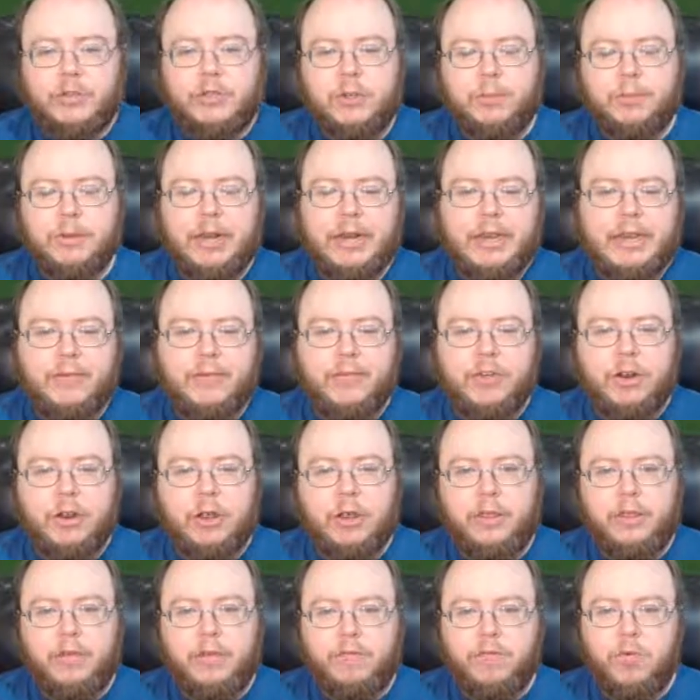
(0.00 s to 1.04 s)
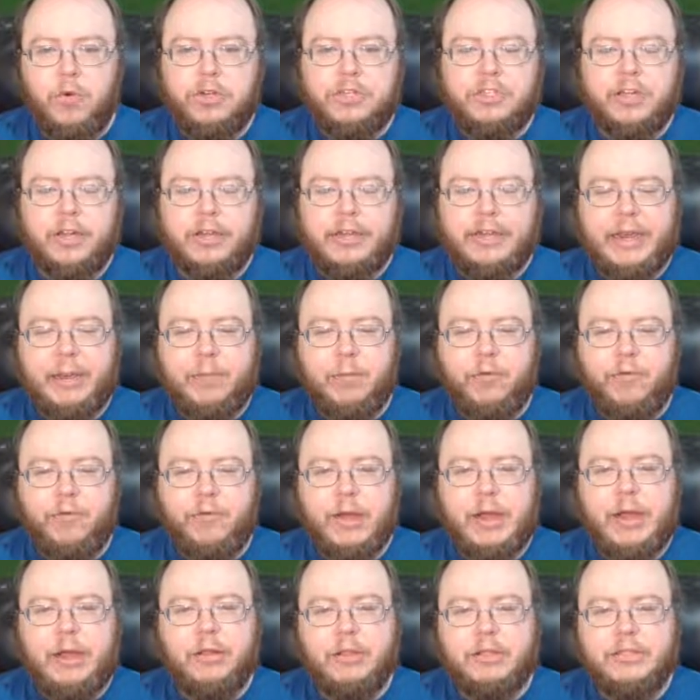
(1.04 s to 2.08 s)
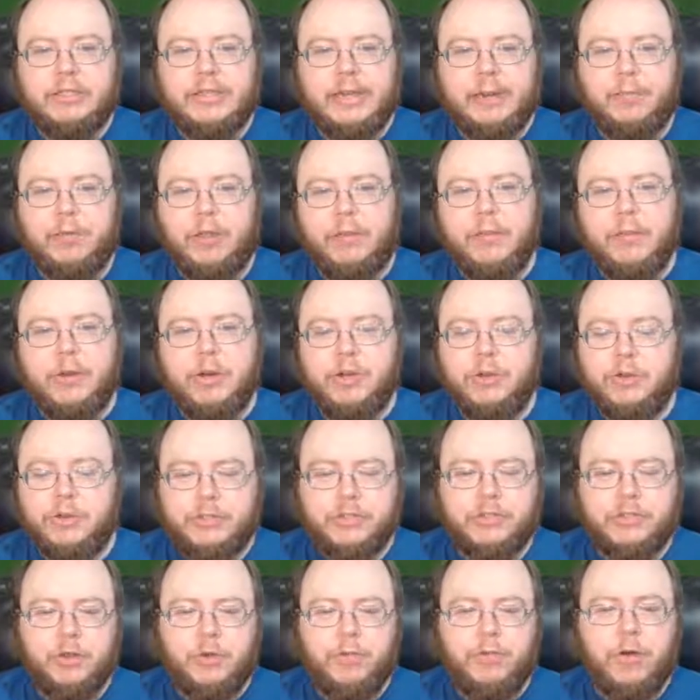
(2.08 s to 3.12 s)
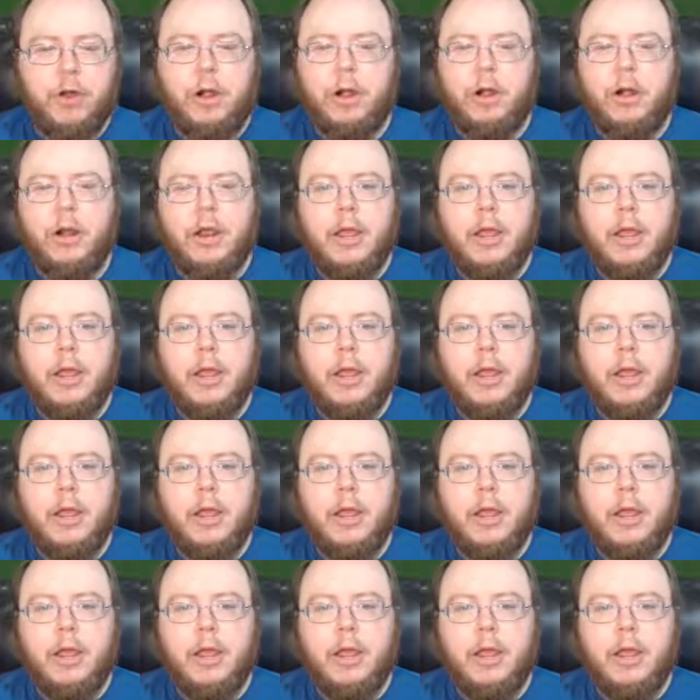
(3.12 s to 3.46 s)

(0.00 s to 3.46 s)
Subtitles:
So I'm going to give it the voice.yaml file example I've been using so far.